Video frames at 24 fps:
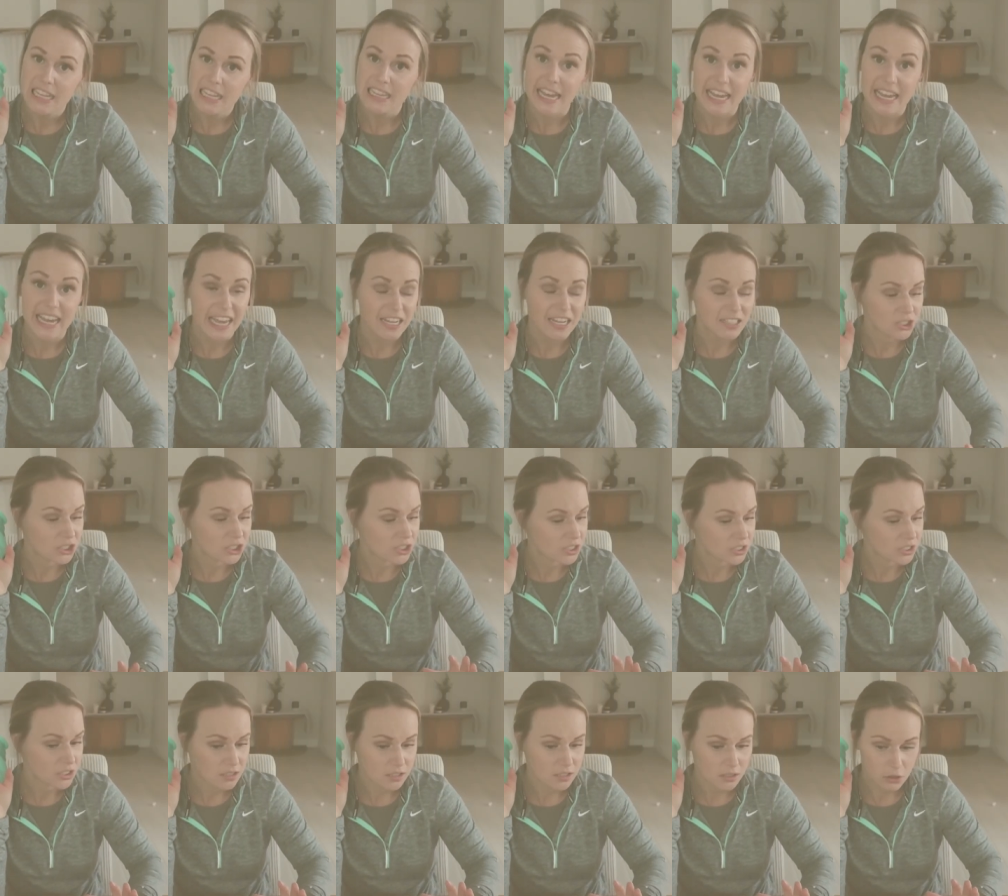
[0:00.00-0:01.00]
Like I
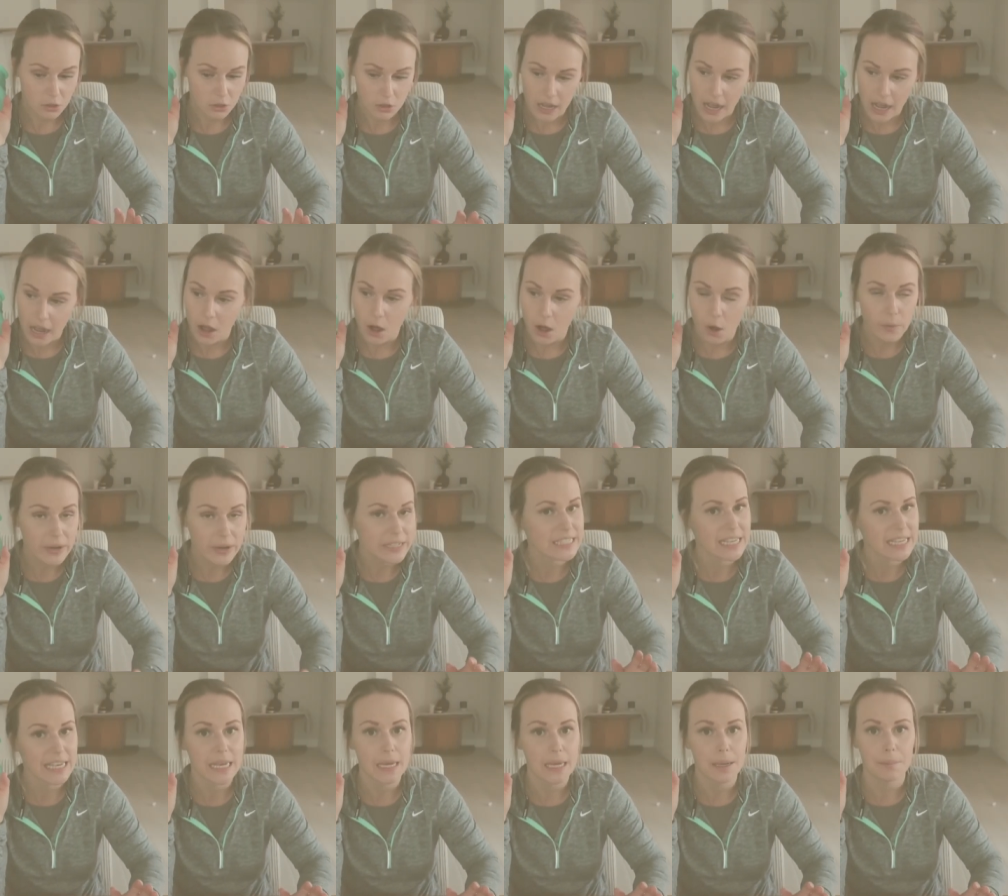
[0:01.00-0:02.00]
just, I always
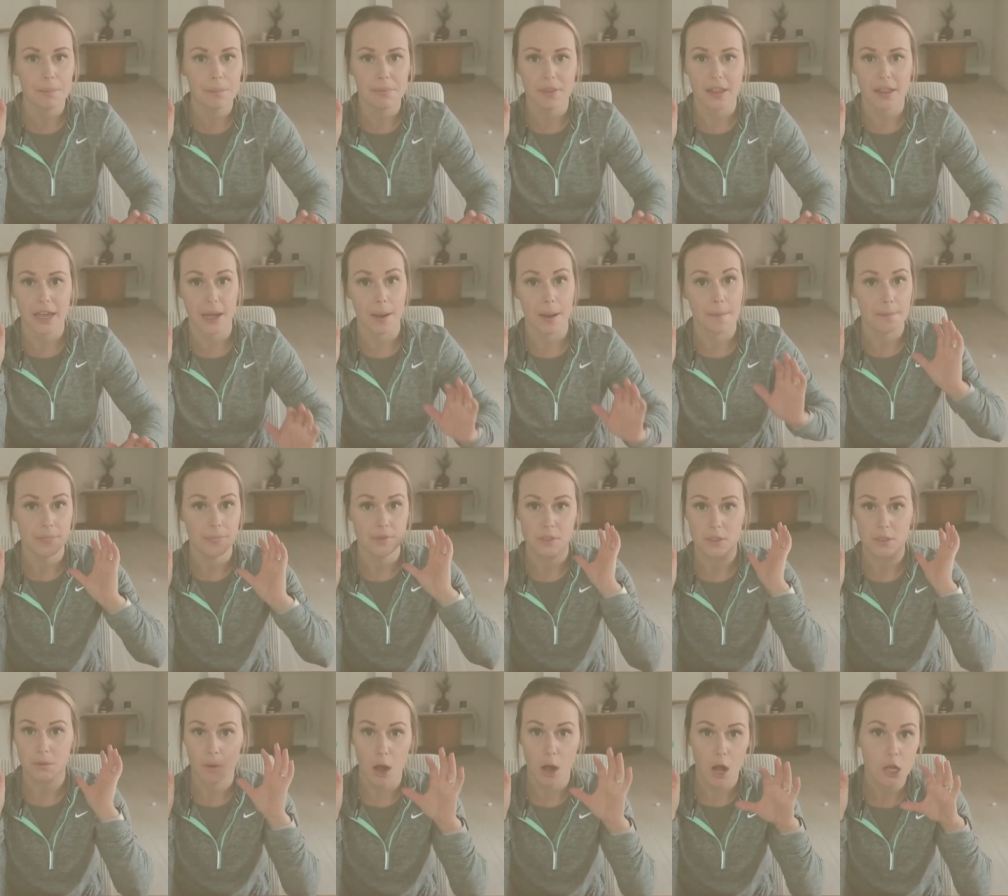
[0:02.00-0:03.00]
keep like a
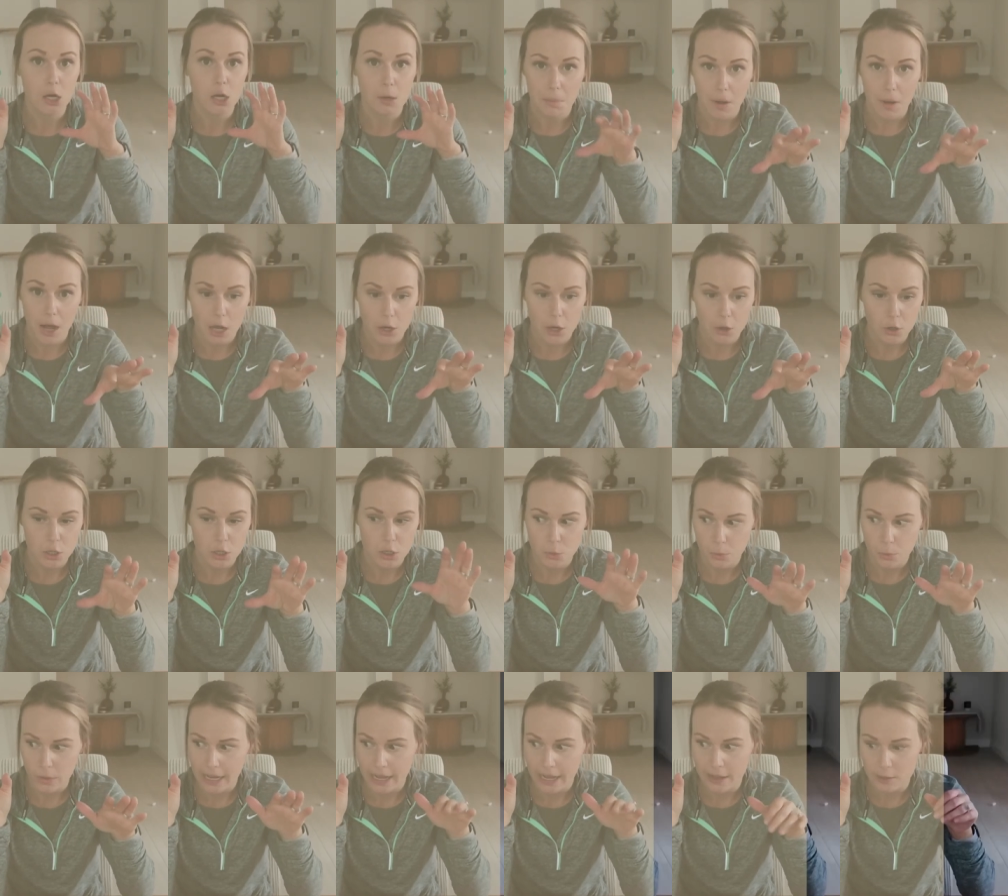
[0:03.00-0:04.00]
smaller bottle, a
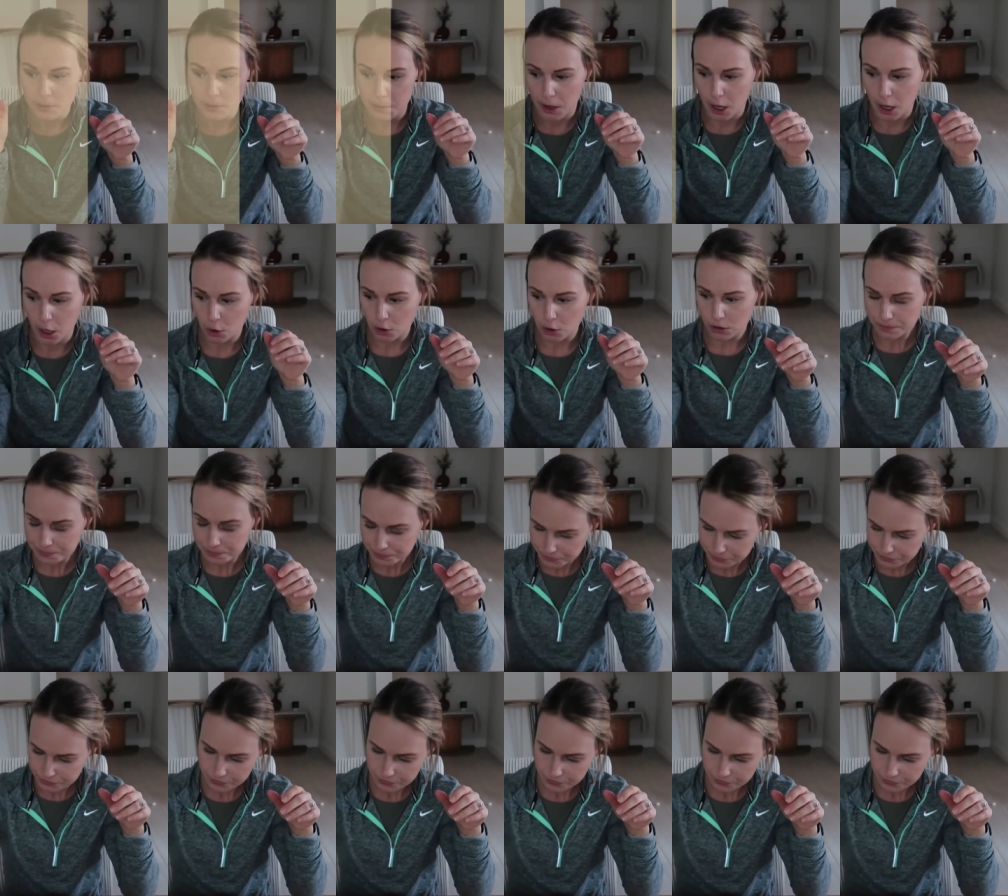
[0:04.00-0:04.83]
20 ounce bottle